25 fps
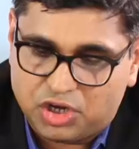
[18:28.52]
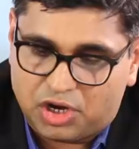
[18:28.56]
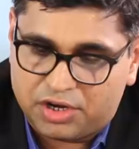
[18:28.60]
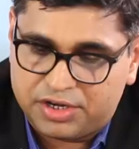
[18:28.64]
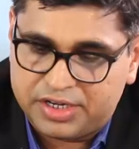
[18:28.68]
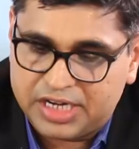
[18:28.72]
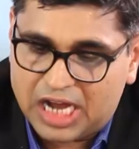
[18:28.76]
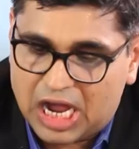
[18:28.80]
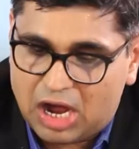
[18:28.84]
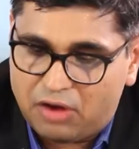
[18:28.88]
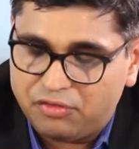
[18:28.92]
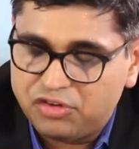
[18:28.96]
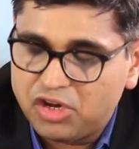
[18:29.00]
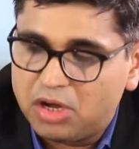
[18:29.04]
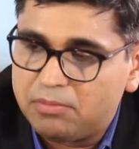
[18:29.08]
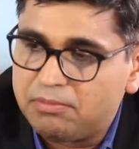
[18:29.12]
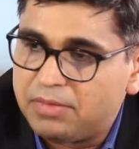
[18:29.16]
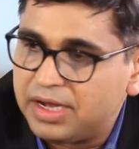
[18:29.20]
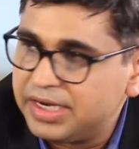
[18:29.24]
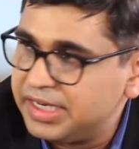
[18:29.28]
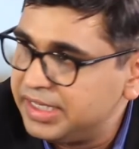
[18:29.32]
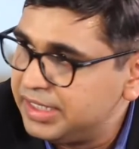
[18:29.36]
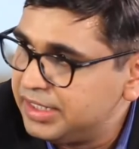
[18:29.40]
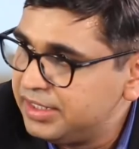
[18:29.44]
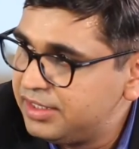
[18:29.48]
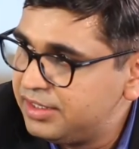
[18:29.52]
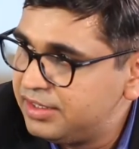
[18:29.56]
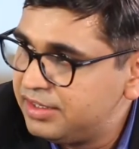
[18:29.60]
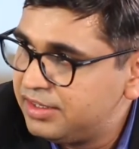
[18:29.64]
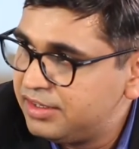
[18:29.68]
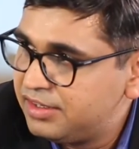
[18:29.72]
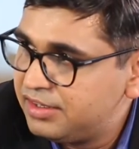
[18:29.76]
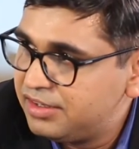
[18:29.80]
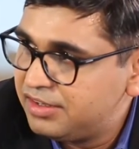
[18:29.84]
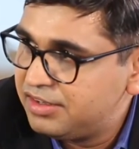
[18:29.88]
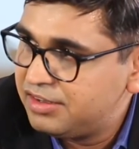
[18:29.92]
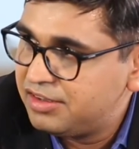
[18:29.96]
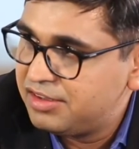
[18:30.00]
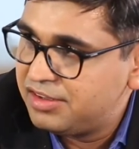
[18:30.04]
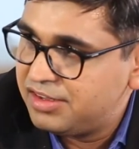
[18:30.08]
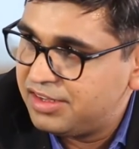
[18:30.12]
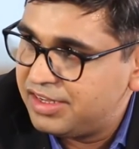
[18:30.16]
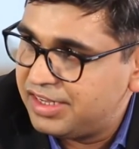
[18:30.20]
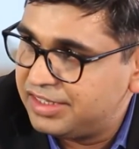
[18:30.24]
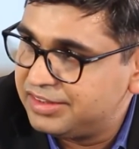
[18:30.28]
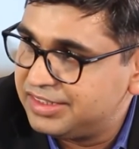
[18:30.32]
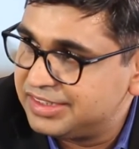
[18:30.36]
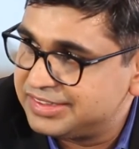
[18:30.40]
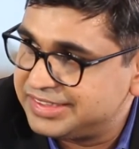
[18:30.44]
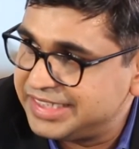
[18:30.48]
your money,
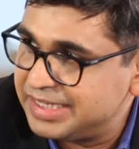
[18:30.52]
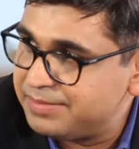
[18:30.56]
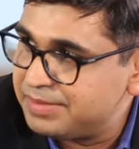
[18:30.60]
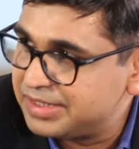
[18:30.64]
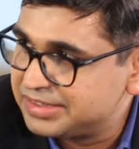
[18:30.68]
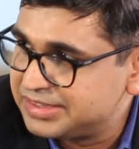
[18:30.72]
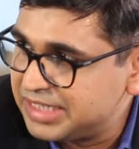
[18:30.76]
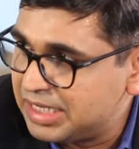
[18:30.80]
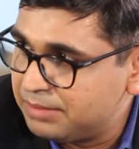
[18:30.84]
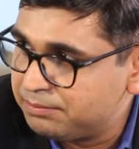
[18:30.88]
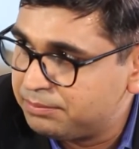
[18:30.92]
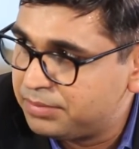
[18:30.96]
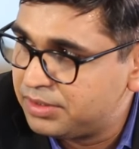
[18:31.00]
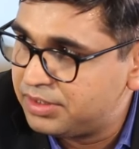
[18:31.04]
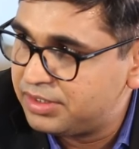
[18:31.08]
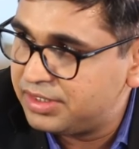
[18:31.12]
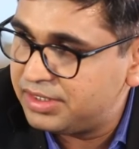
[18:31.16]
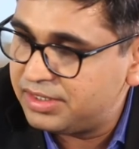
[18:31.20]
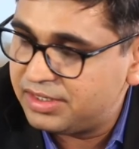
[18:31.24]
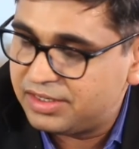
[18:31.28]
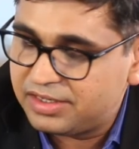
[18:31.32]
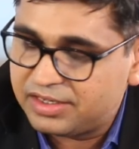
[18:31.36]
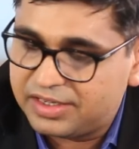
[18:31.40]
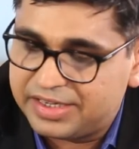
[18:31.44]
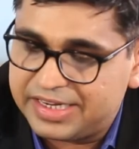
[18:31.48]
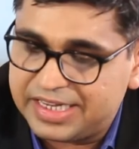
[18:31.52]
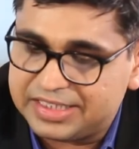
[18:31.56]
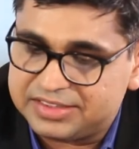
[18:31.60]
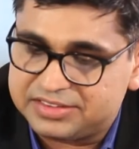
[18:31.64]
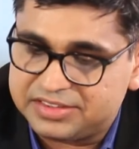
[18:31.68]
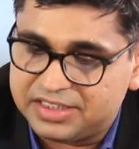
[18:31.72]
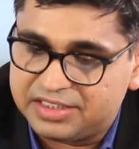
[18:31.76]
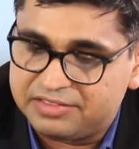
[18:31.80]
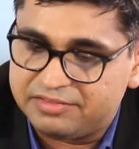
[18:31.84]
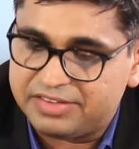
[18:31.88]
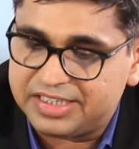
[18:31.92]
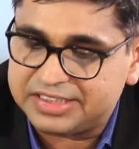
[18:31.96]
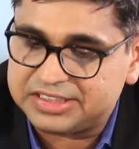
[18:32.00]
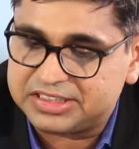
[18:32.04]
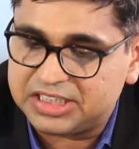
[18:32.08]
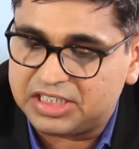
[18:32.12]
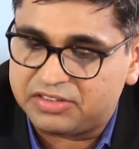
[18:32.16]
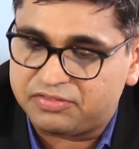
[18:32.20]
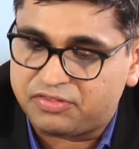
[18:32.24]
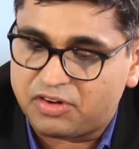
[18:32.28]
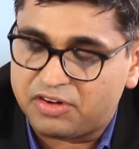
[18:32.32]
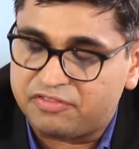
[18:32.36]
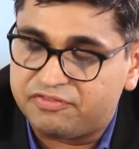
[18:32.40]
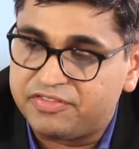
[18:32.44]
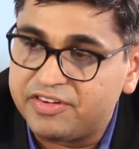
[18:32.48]
in the same example, gets
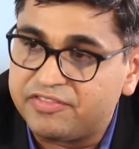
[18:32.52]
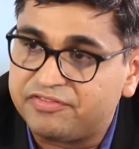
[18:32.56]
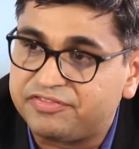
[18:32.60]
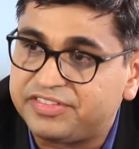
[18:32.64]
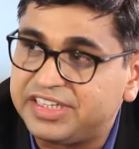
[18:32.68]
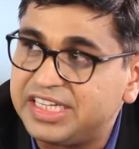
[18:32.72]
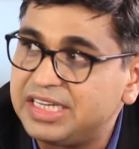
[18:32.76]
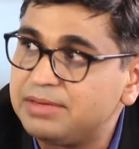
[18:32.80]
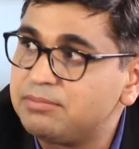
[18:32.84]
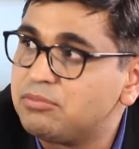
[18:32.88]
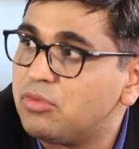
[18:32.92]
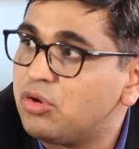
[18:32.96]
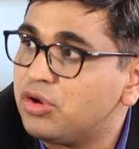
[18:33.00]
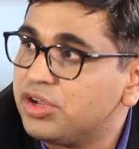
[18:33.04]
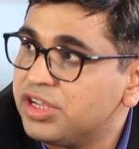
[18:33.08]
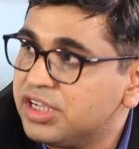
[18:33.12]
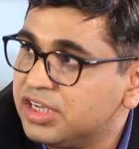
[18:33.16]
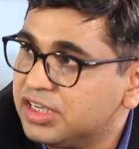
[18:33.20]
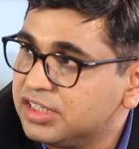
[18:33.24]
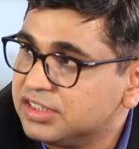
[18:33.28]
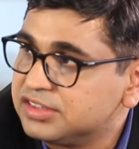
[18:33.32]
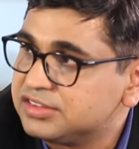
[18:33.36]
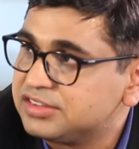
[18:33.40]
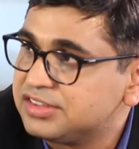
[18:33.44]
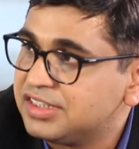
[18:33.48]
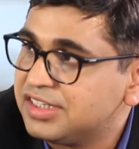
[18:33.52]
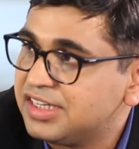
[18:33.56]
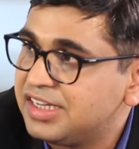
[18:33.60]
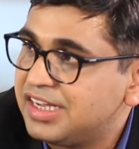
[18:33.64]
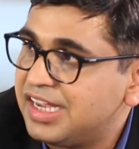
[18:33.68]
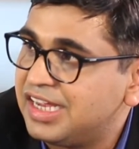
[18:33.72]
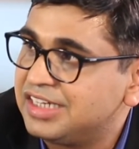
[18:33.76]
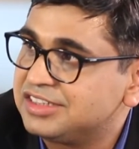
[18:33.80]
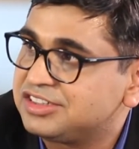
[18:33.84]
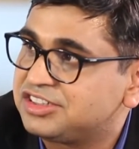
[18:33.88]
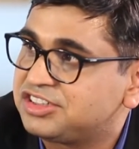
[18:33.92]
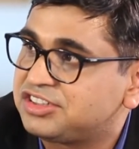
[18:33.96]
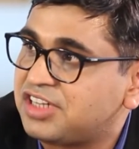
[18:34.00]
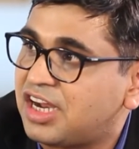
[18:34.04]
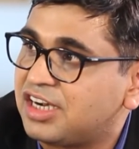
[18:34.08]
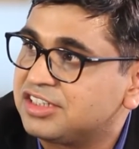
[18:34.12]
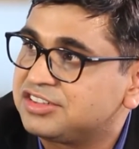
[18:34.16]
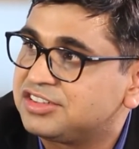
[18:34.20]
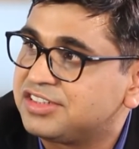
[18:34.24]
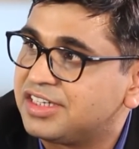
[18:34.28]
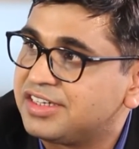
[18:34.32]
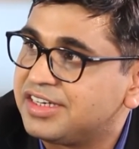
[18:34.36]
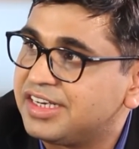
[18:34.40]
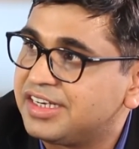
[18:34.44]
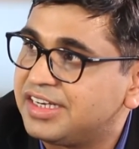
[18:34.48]
invested for 15 more years and
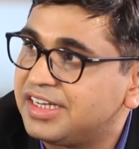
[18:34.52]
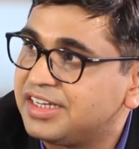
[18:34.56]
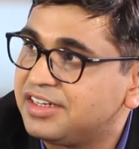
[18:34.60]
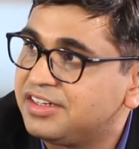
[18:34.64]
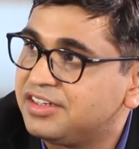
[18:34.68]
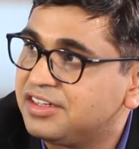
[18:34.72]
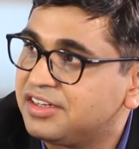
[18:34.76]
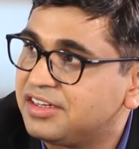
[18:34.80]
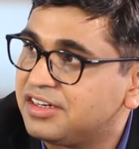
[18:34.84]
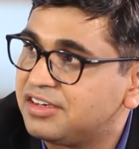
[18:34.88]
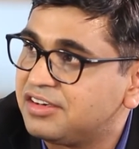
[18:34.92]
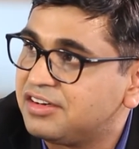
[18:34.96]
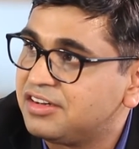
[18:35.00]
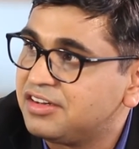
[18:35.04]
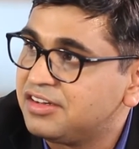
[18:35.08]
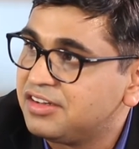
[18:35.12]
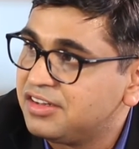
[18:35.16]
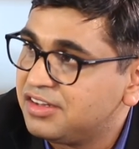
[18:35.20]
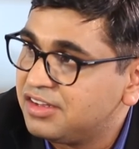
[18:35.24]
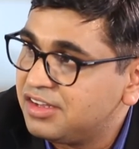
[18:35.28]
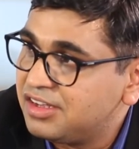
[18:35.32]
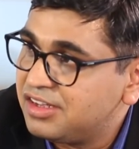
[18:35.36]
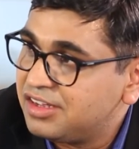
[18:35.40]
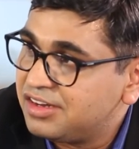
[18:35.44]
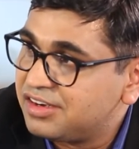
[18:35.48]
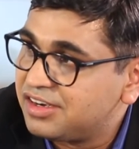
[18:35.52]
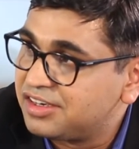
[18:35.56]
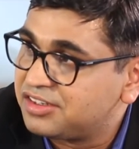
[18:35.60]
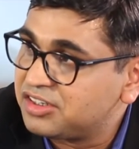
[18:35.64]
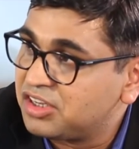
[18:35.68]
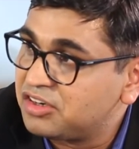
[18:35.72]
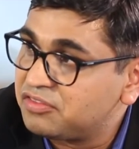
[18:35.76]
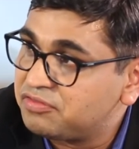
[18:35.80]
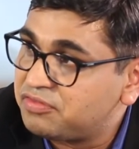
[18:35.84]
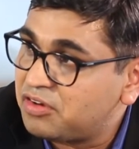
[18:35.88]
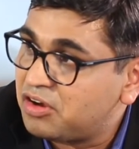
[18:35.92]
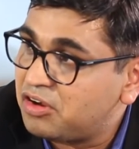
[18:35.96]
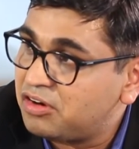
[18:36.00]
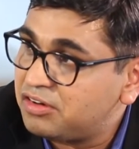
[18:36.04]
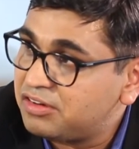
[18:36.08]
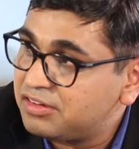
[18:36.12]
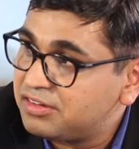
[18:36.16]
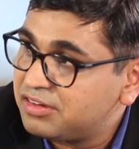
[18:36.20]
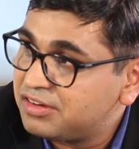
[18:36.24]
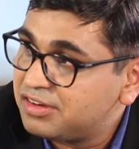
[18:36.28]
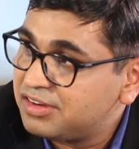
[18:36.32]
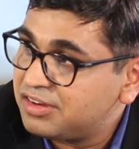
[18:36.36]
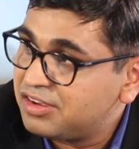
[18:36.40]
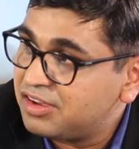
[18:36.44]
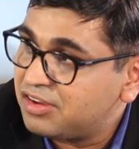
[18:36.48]
starts generating your return for
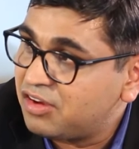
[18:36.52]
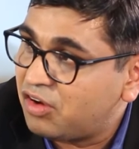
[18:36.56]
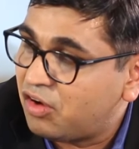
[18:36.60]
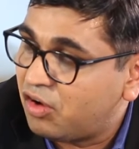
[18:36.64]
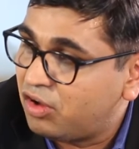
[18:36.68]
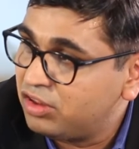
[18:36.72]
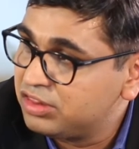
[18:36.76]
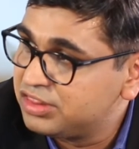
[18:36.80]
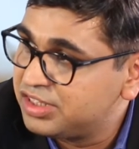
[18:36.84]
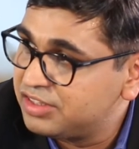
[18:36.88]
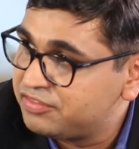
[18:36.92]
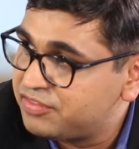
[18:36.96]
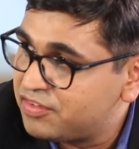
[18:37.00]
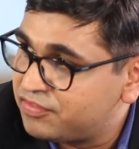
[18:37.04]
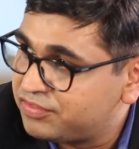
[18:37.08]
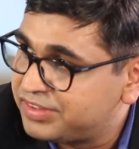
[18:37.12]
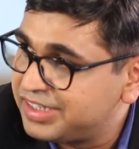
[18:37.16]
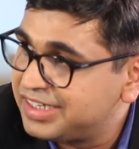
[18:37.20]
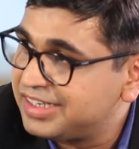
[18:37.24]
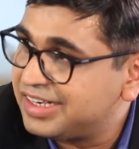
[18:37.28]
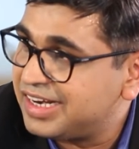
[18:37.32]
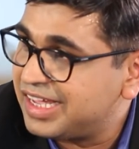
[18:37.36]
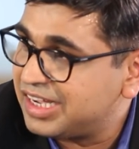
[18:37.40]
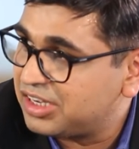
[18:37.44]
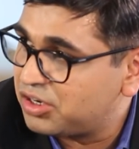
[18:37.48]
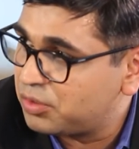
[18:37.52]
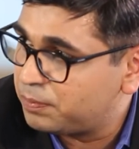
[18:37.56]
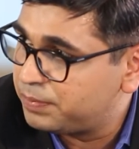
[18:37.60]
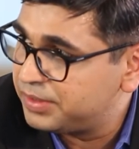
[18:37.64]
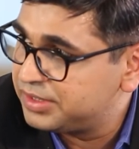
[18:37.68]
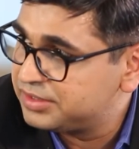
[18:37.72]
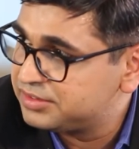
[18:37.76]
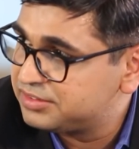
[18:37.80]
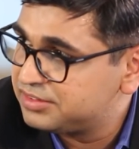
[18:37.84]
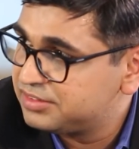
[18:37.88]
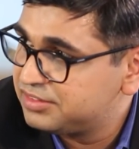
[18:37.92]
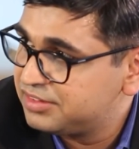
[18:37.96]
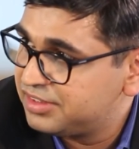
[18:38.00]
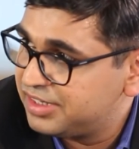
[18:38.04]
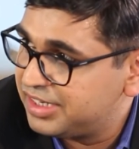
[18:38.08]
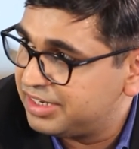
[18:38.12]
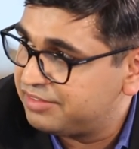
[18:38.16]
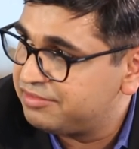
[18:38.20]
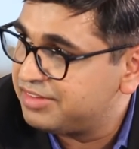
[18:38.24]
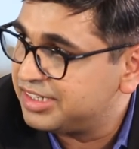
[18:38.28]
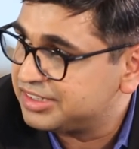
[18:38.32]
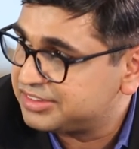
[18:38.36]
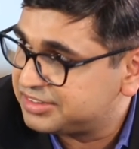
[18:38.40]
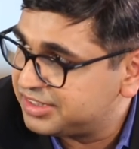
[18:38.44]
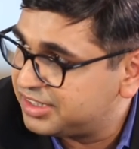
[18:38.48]
all the 15 lakh rupees
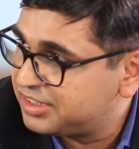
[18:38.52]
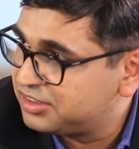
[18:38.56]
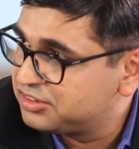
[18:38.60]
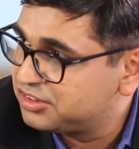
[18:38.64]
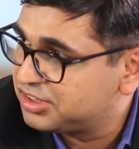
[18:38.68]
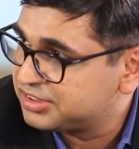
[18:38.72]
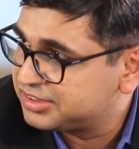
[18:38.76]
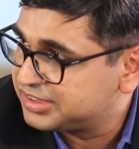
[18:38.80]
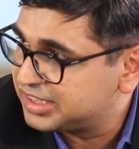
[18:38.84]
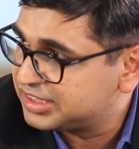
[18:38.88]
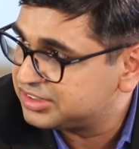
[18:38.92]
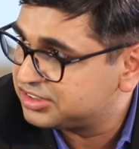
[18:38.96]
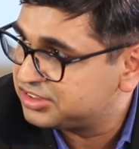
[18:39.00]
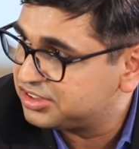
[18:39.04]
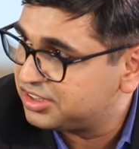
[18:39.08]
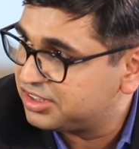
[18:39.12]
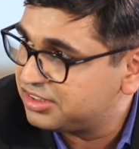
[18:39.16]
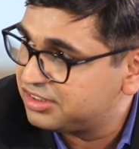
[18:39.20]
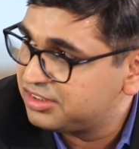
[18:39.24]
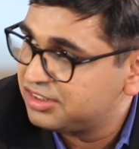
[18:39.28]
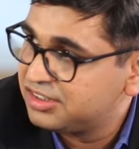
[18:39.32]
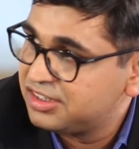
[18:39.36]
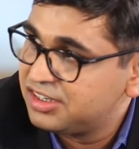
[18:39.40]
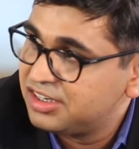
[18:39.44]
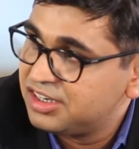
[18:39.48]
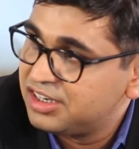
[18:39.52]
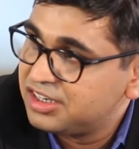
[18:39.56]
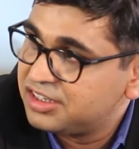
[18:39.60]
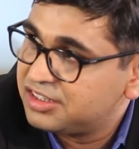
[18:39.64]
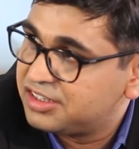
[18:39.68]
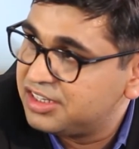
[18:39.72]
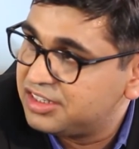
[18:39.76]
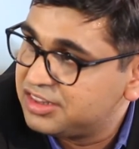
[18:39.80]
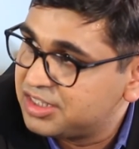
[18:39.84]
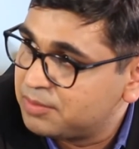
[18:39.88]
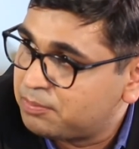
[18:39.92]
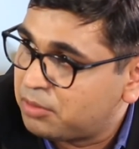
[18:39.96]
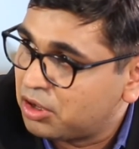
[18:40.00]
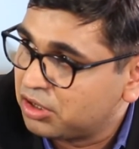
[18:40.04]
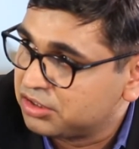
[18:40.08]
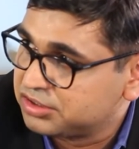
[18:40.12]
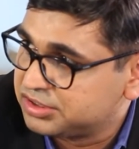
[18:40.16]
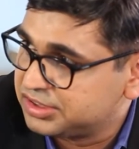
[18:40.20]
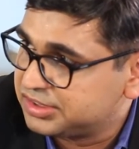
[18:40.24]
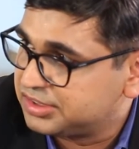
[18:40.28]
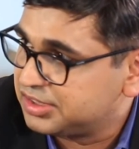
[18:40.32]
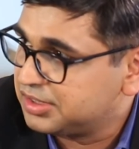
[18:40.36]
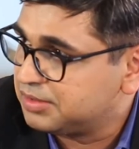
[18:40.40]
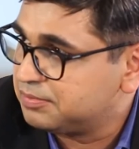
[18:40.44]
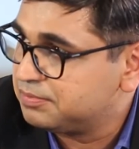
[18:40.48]
invested in the 6th year till the
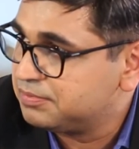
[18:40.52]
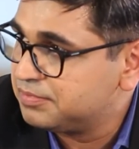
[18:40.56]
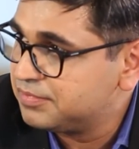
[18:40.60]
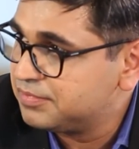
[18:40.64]
policy term.